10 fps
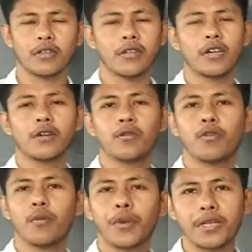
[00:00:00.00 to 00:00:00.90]
So here two
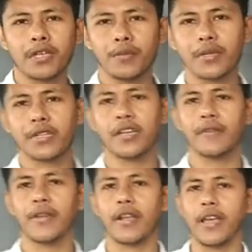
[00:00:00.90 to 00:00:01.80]
complex numbers are
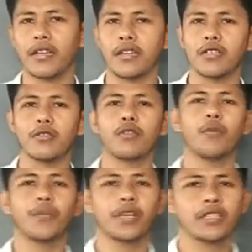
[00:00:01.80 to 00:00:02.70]
given, and these two
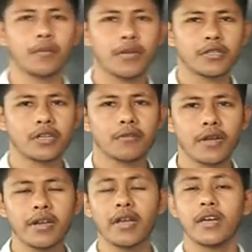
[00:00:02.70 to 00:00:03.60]
complex numbers are
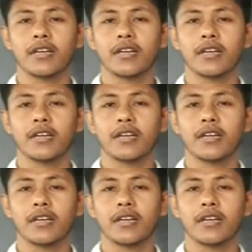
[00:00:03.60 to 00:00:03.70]
what?